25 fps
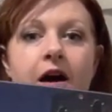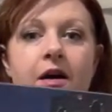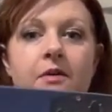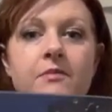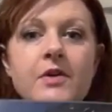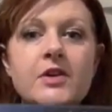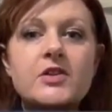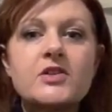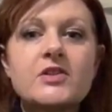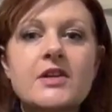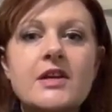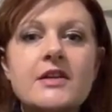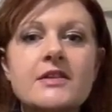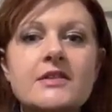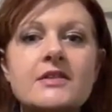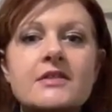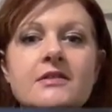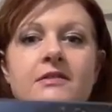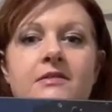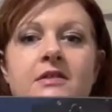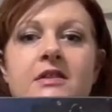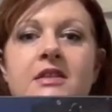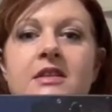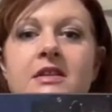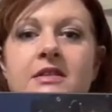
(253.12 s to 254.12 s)
Much less
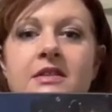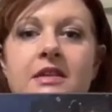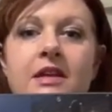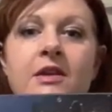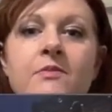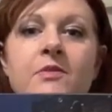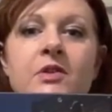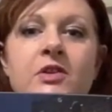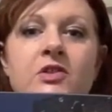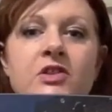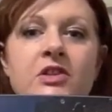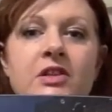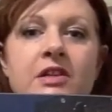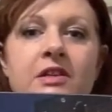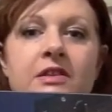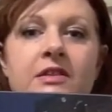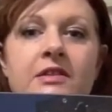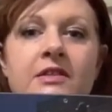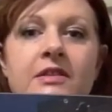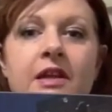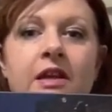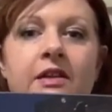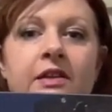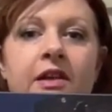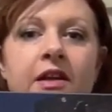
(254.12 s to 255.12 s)
these
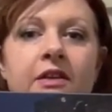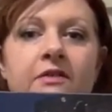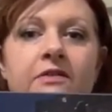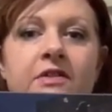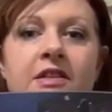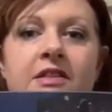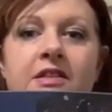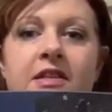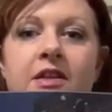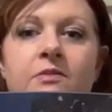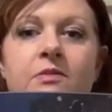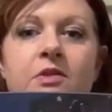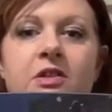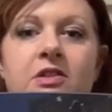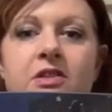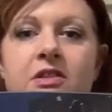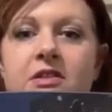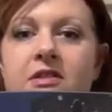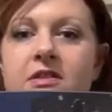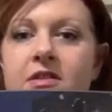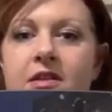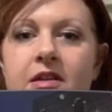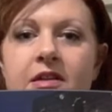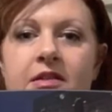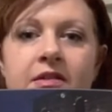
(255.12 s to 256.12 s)
images, a lot of these
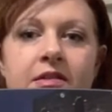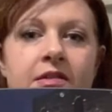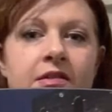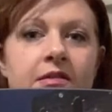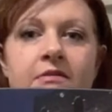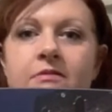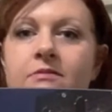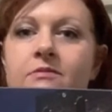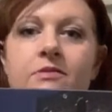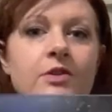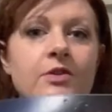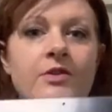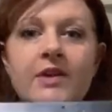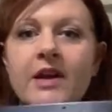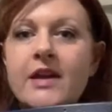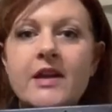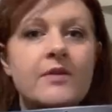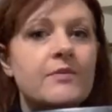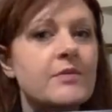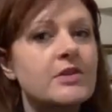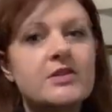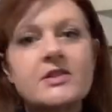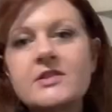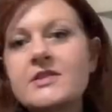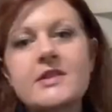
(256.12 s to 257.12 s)
images, they're not
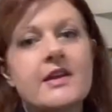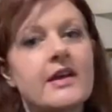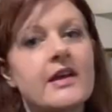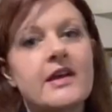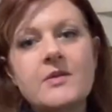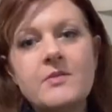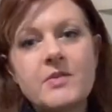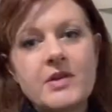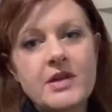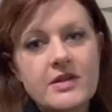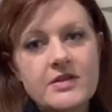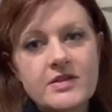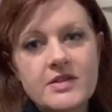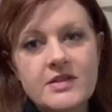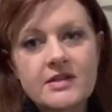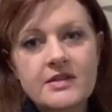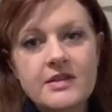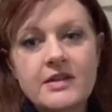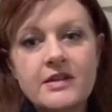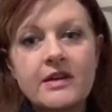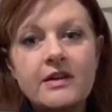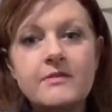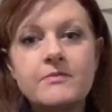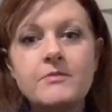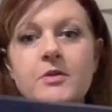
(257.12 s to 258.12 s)
images that anybody else is
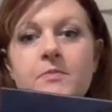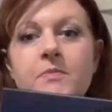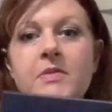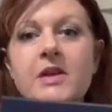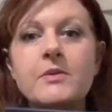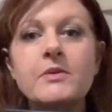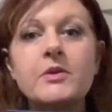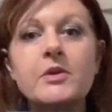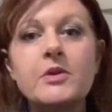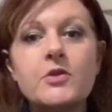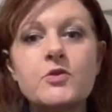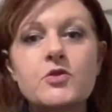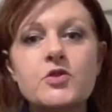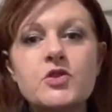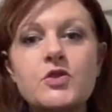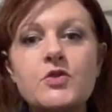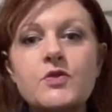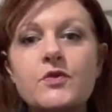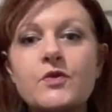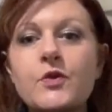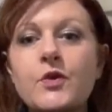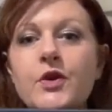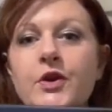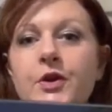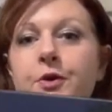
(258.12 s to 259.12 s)
gonna be able to go shoot
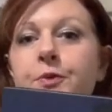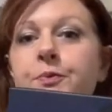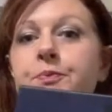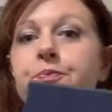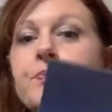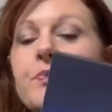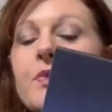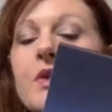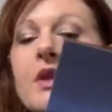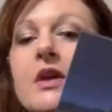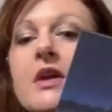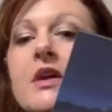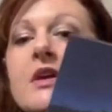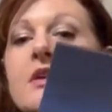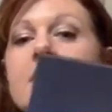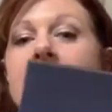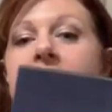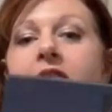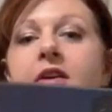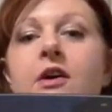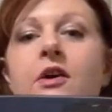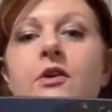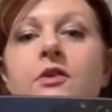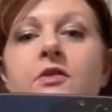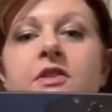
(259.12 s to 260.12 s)
for you.
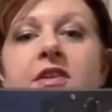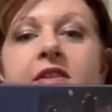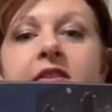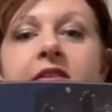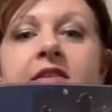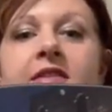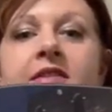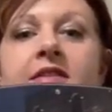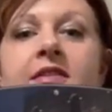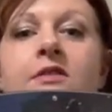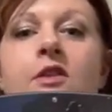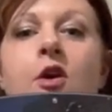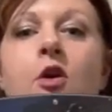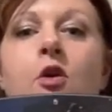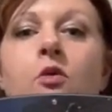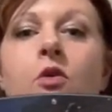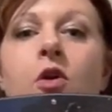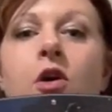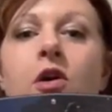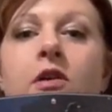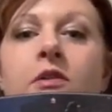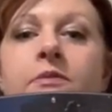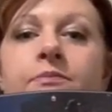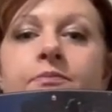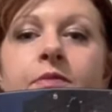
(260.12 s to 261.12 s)
So this is Slow
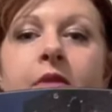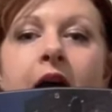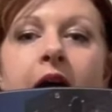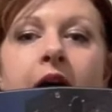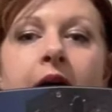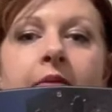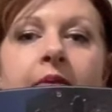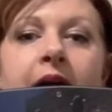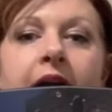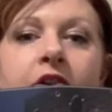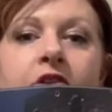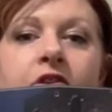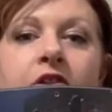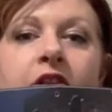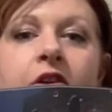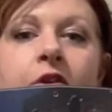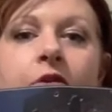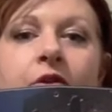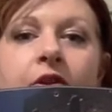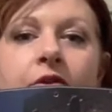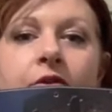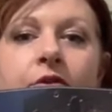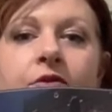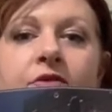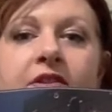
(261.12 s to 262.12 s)
Roll, actually
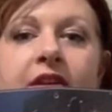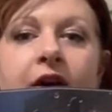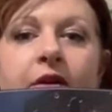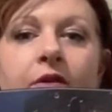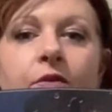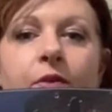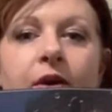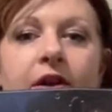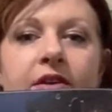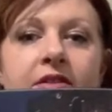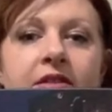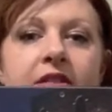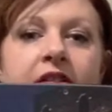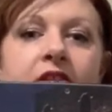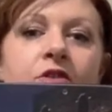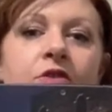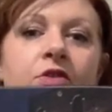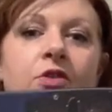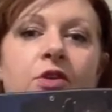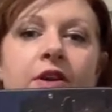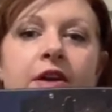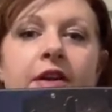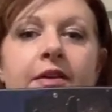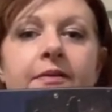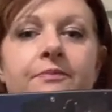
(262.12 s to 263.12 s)
going through Southwest
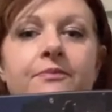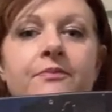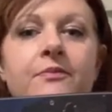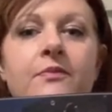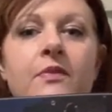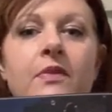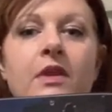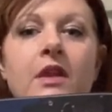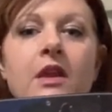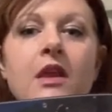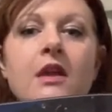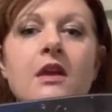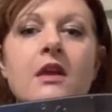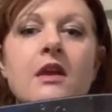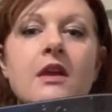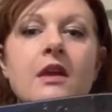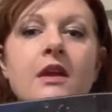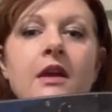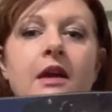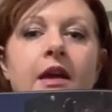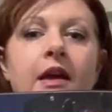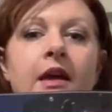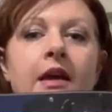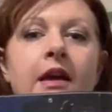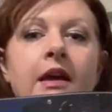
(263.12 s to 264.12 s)
Detroit.
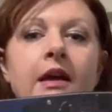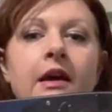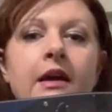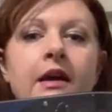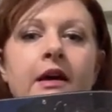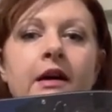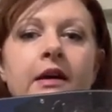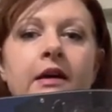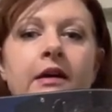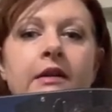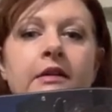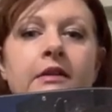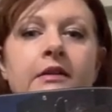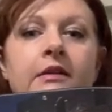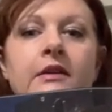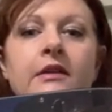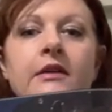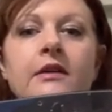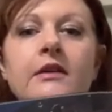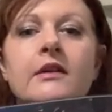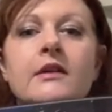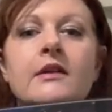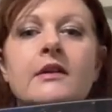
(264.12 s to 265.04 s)
And